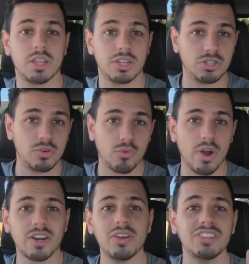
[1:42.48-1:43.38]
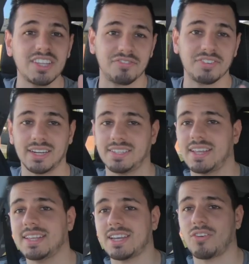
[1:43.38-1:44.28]
The Silverado definitely
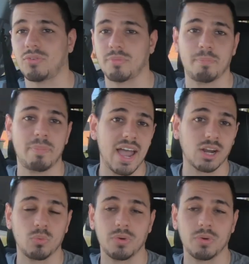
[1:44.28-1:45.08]
stands out from the pack